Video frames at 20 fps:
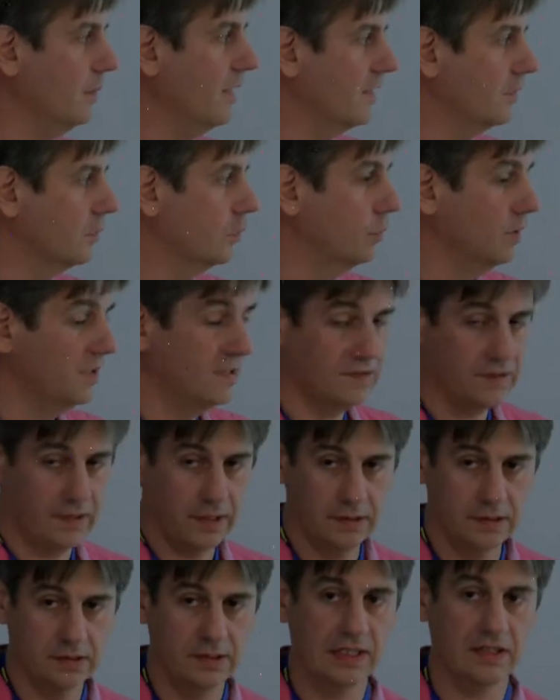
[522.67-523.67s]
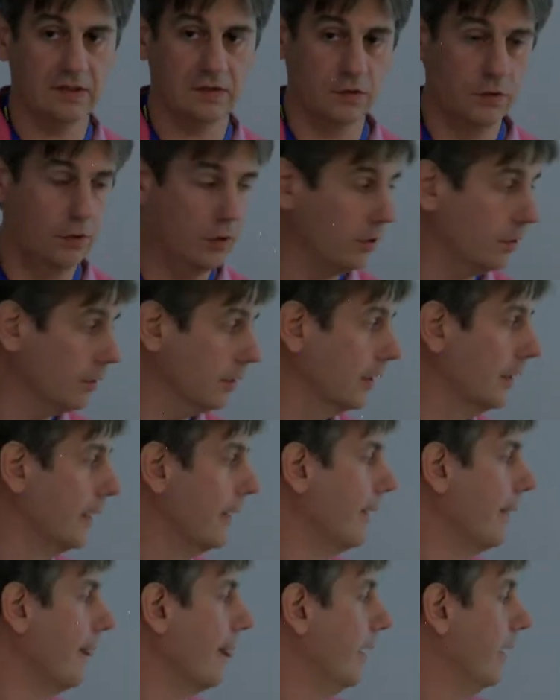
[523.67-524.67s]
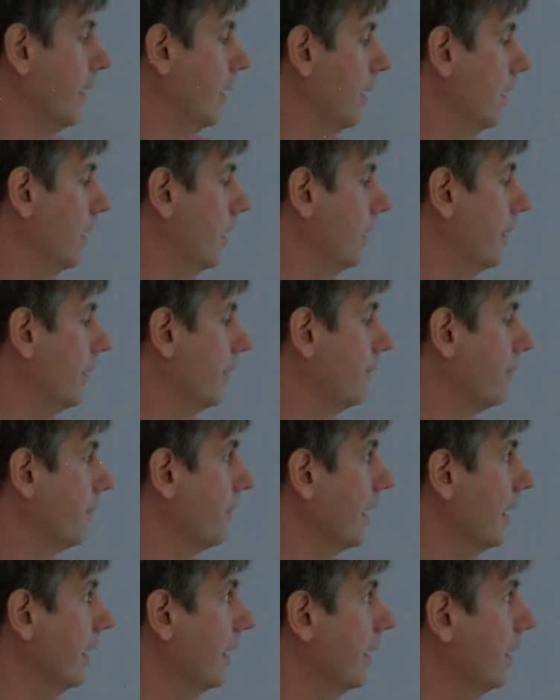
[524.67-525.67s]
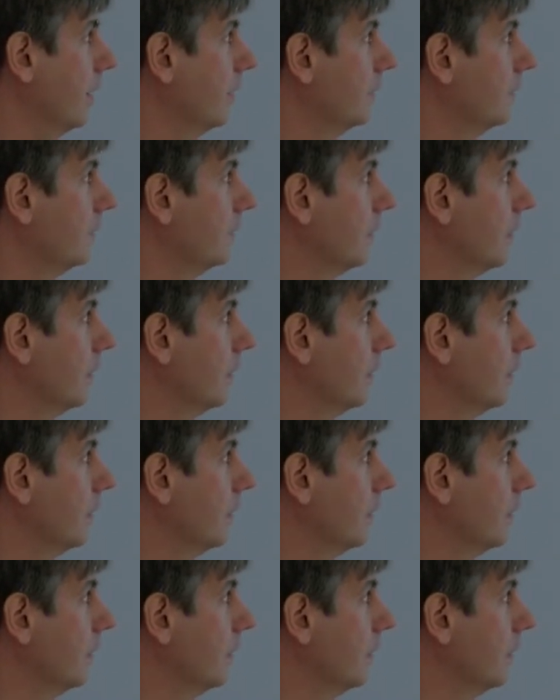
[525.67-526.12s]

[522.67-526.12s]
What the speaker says: That's to be decided next year. And